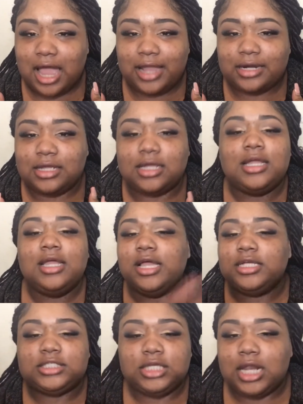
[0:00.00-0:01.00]
Aina,
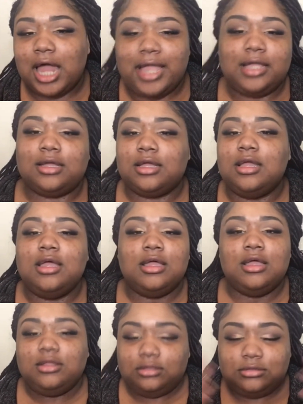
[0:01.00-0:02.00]
she like,
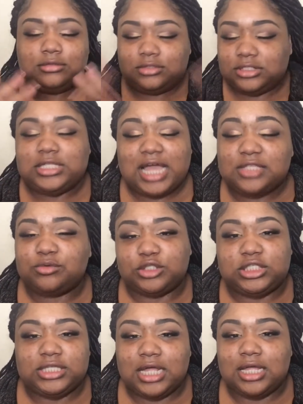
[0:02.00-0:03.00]
that's what
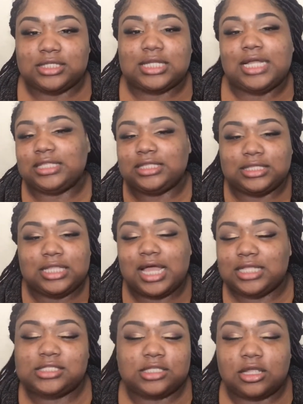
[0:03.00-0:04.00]
she does. Like,
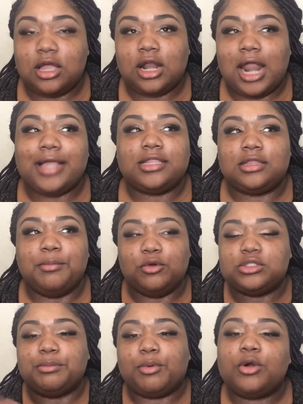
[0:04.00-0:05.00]
that's like the
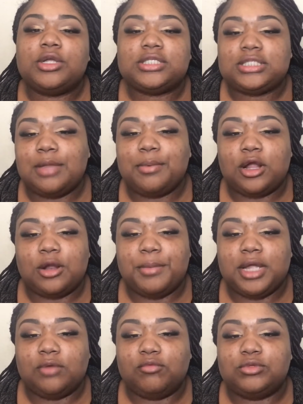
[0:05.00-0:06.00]
most important step in her
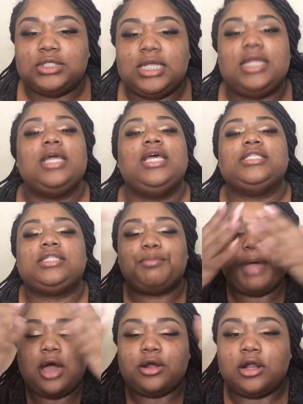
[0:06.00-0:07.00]
makeup routine is to
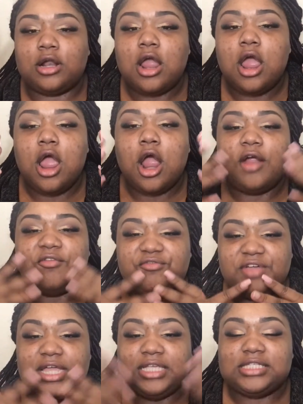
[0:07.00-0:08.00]
powder her
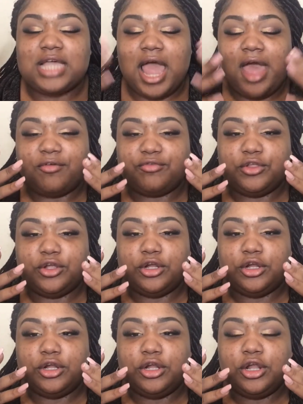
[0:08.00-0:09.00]
face
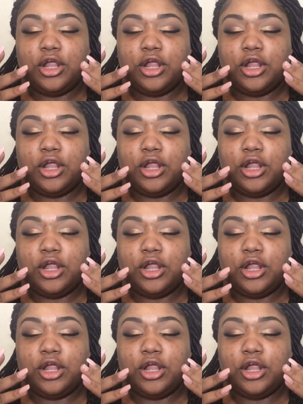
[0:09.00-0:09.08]
after